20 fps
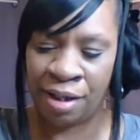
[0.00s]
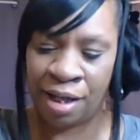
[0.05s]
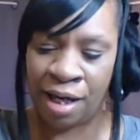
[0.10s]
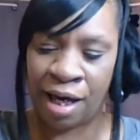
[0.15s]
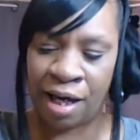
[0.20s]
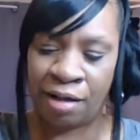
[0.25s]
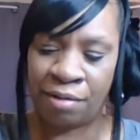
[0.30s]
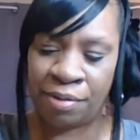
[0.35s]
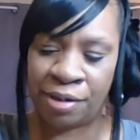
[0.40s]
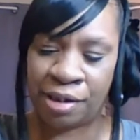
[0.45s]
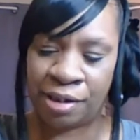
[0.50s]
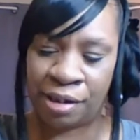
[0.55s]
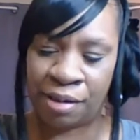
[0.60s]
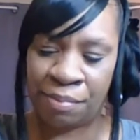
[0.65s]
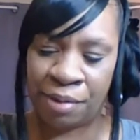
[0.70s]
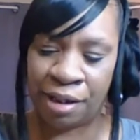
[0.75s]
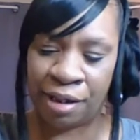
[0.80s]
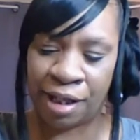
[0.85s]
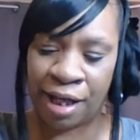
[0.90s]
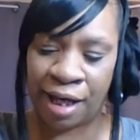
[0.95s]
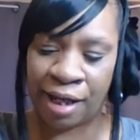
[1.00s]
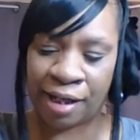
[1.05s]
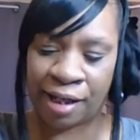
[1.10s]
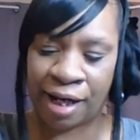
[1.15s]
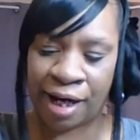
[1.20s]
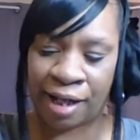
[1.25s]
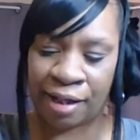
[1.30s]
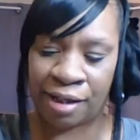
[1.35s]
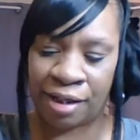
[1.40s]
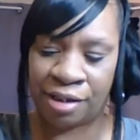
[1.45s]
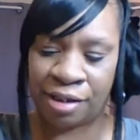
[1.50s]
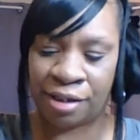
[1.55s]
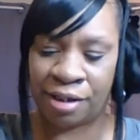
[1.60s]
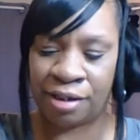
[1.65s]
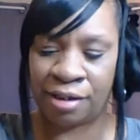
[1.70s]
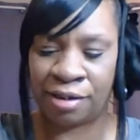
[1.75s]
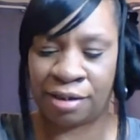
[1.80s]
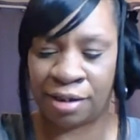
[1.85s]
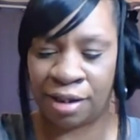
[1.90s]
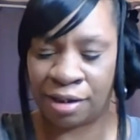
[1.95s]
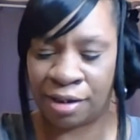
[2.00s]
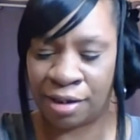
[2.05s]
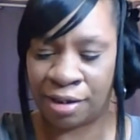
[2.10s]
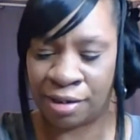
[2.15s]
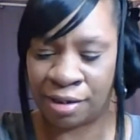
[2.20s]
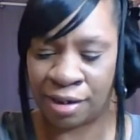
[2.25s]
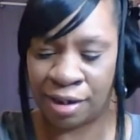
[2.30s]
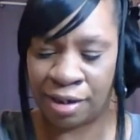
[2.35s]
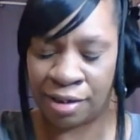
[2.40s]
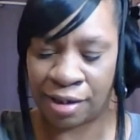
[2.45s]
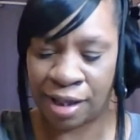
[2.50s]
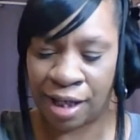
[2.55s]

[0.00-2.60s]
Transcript: helps stimulate collagen synthesis